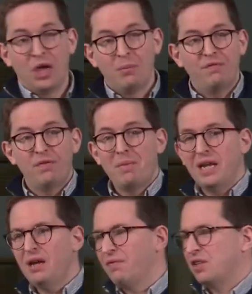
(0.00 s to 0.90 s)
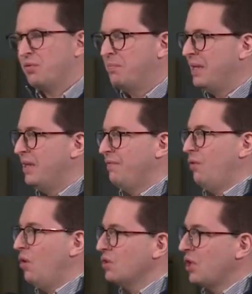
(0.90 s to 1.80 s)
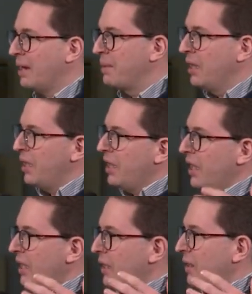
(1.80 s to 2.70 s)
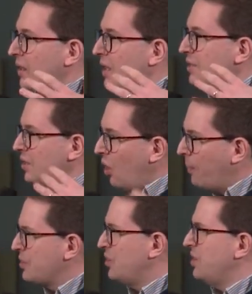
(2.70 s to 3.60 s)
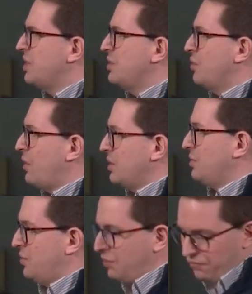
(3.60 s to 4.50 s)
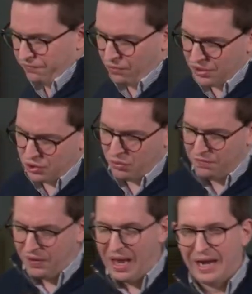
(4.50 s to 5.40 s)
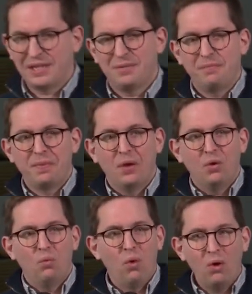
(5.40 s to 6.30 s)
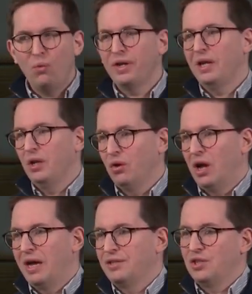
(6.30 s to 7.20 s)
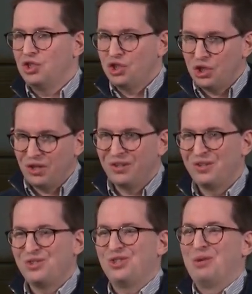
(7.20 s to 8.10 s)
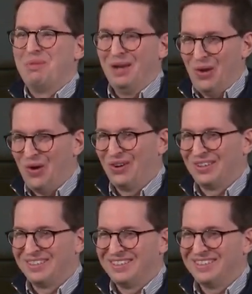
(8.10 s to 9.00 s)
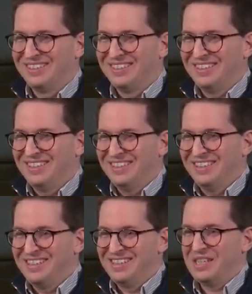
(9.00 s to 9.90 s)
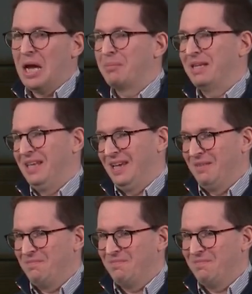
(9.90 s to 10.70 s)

But for many of us, we've been here for a long time. It's an opportunity to us to, for us to reflect what would it look like to choose to belong this coming year?